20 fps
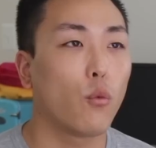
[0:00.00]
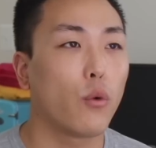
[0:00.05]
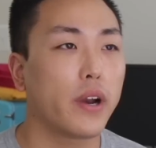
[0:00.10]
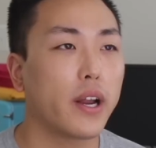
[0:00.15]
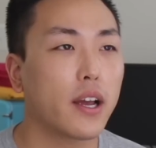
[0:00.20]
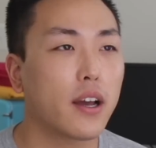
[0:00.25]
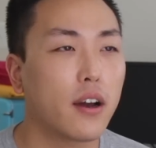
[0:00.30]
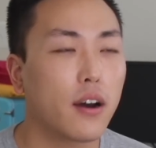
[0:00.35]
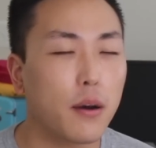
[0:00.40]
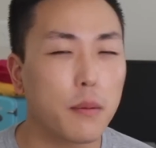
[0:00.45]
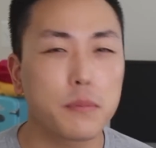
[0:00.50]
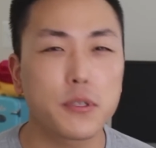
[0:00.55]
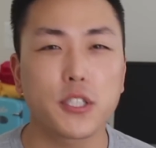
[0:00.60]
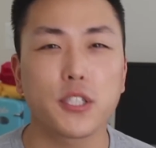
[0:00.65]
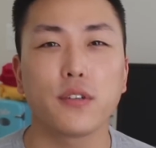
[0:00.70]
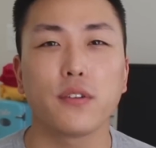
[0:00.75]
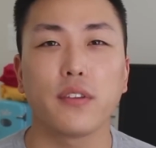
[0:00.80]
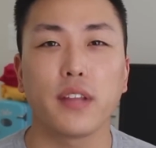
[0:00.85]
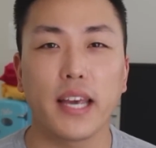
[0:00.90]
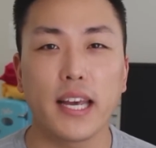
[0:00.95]
When it comes
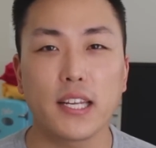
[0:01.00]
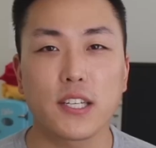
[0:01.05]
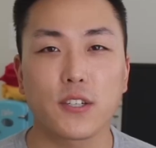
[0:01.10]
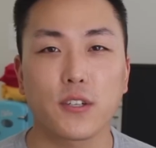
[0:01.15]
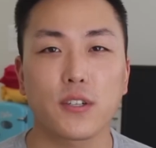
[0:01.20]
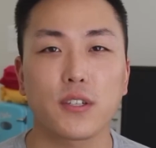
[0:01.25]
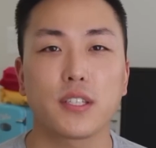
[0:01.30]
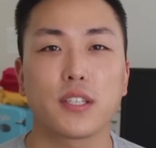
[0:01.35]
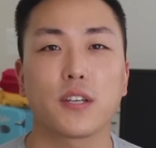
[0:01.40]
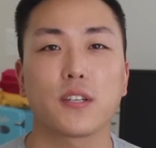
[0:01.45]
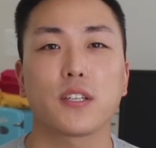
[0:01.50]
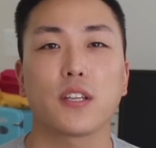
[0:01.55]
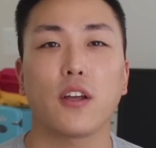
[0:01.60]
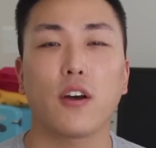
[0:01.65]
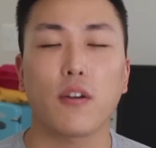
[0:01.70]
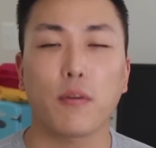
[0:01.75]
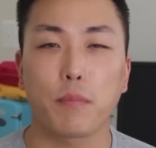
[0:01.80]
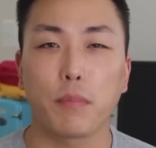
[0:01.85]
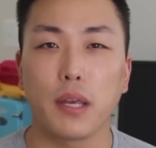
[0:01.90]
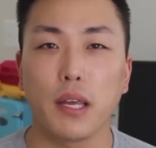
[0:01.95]
to lasers, there's a
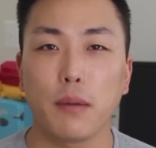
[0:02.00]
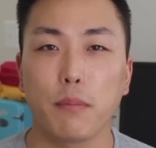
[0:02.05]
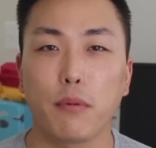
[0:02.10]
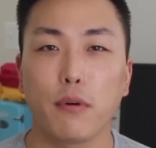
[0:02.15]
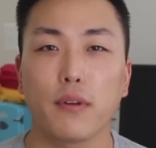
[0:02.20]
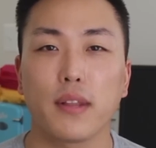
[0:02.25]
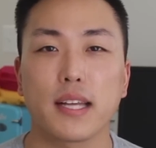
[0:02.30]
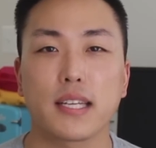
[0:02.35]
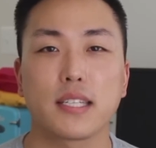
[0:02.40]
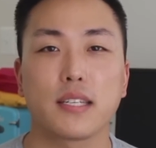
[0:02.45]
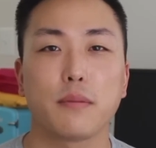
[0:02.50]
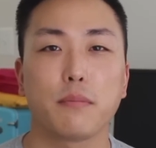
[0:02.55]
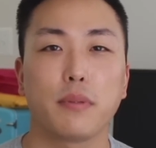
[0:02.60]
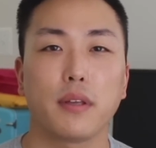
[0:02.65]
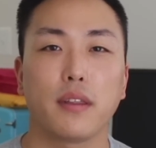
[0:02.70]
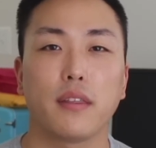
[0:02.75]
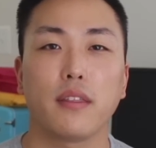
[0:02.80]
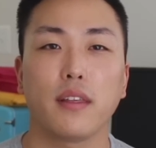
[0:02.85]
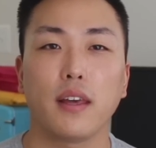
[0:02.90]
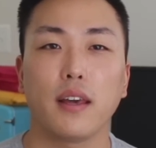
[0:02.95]
lot of people that
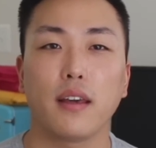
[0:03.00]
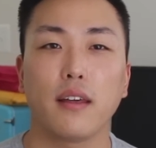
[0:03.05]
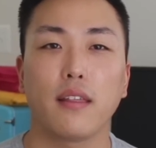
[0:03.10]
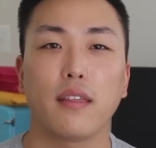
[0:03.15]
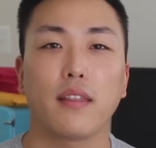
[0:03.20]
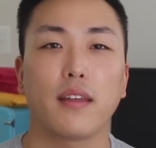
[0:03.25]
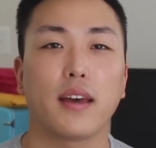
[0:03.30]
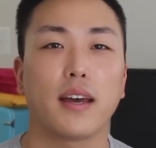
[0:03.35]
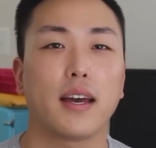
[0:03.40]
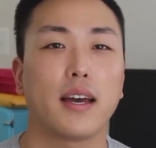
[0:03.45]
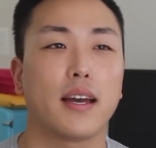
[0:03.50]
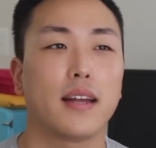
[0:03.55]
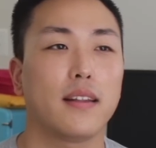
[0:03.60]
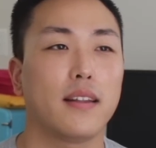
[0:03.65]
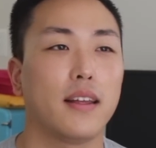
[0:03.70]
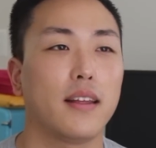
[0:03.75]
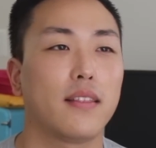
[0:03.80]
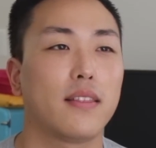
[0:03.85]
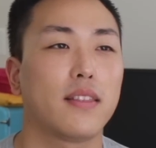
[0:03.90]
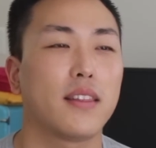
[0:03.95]
simply think
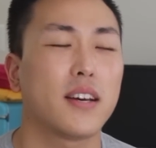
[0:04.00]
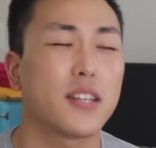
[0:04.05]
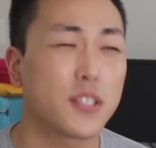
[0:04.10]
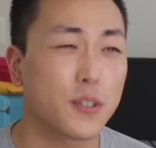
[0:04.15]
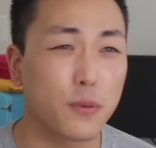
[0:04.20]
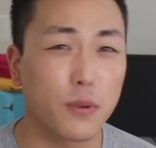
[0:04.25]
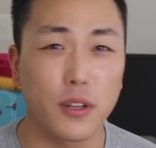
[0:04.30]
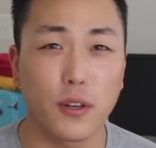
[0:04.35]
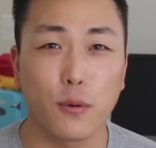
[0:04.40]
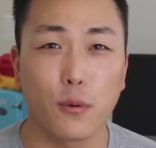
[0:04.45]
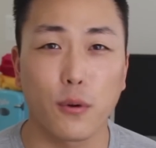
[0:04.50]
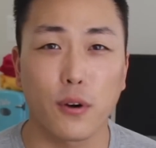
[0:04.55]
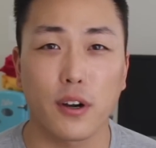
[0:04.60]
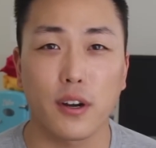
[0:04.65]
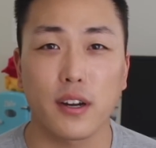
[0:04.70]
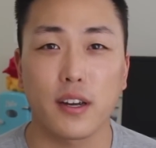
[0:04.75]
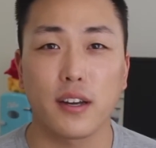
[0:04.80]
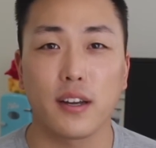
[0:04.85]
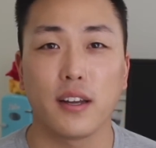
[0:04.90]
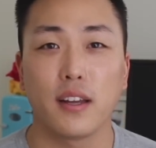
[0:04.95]
that it doesn't really
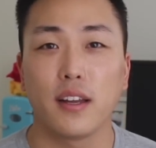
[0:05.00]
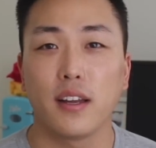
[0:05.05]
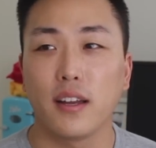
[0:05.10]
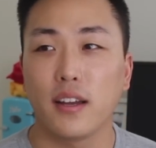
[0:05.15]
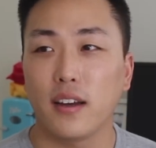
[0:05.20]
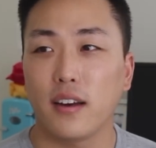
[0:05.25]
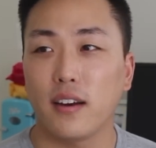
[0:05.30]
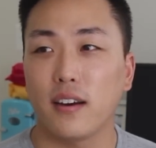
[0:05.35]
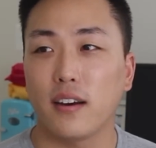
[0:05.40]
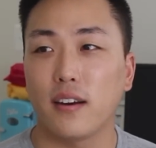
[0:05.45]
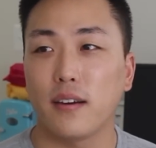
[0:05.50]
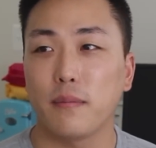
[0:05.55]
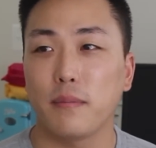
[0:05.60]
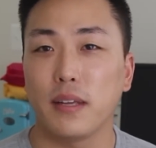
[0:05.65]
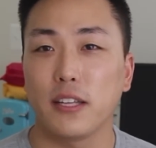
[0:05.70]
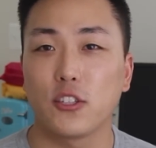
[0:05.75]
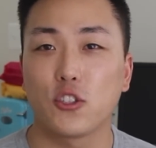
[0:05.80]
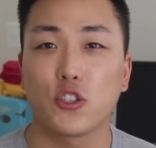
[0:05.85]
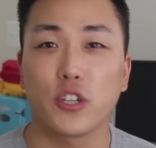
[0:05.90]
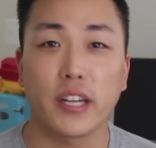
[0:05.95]
work
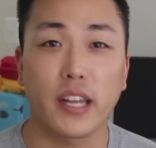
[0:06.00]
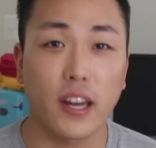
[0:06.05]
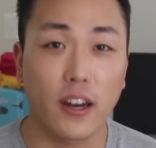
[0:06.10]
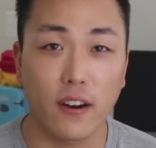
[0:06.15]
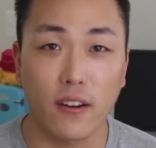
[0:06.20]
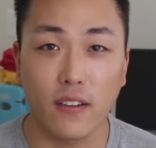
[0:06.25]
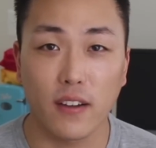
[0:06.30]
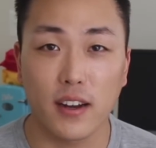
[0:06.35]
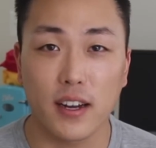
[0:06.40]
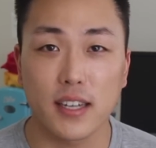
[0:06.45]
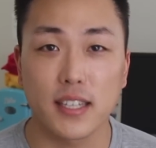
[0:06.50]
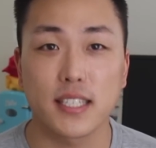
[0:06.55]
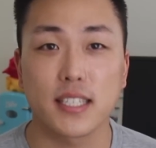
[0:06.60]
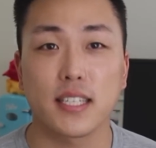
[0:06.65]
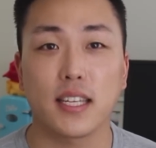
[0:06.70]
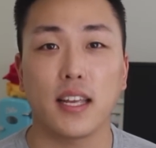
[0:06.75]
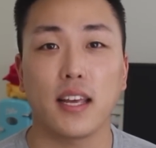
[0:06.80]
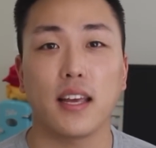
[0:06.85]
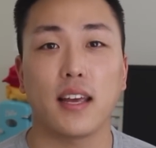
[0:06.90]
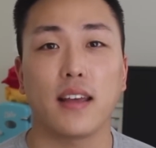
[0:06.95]
in treating hair
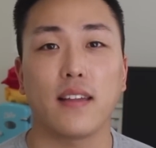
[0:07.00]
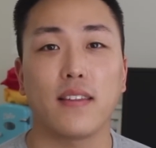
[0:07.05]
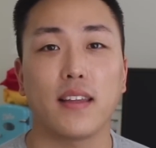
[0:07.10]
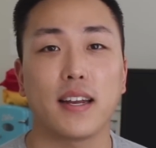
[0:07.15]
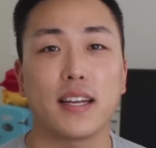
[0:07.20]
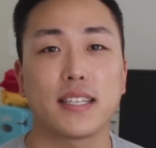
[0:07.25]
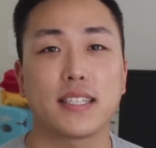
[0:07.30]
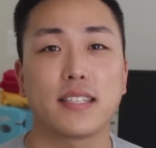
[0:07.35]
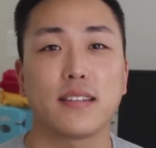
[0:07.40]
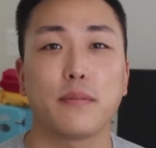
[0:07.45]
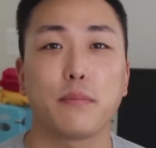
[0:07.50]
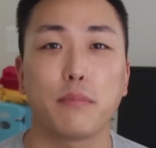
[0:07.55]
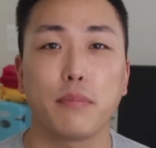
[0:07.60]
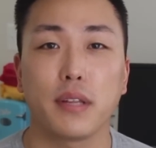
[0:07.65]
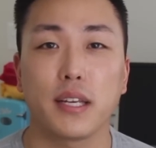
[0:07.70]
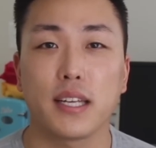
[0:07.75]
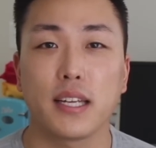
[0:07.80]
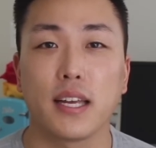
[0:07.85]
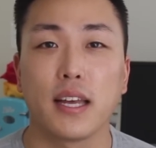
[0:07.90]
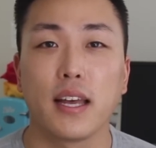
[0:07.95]
loss, and that it's
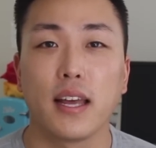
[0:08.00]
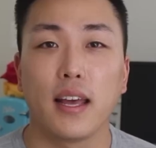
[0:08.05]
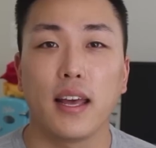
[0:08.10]
simply